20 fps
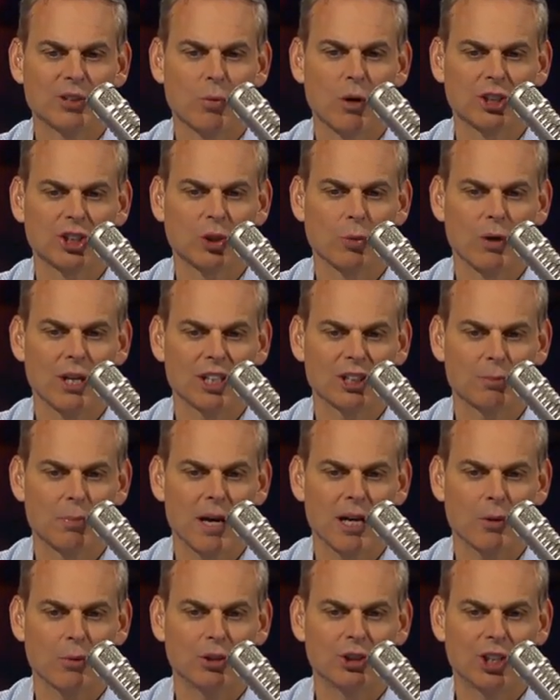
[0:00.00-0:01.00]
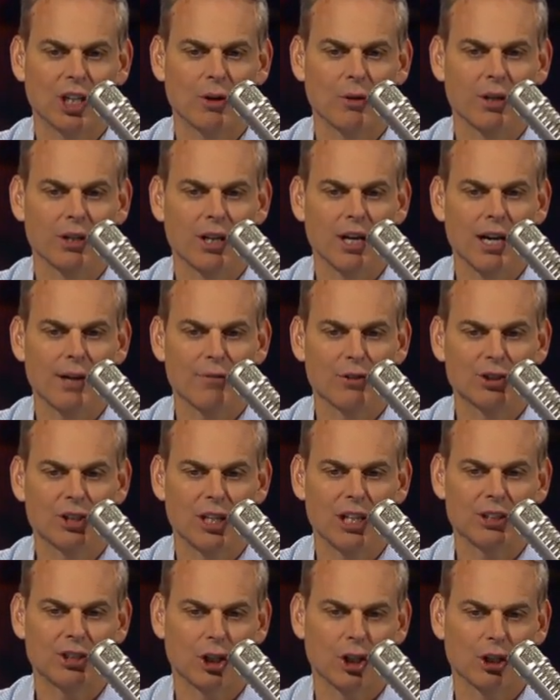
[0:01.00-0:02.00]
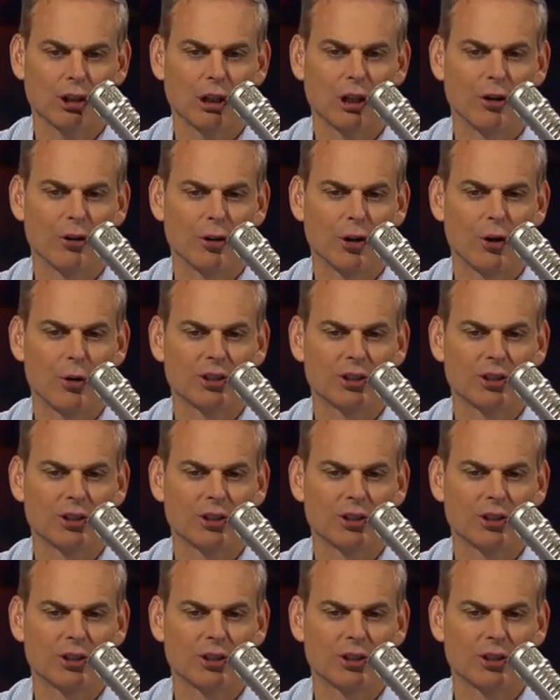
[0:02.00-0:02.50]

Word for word: what should we expect with Jared Goff? You said he's a good learner.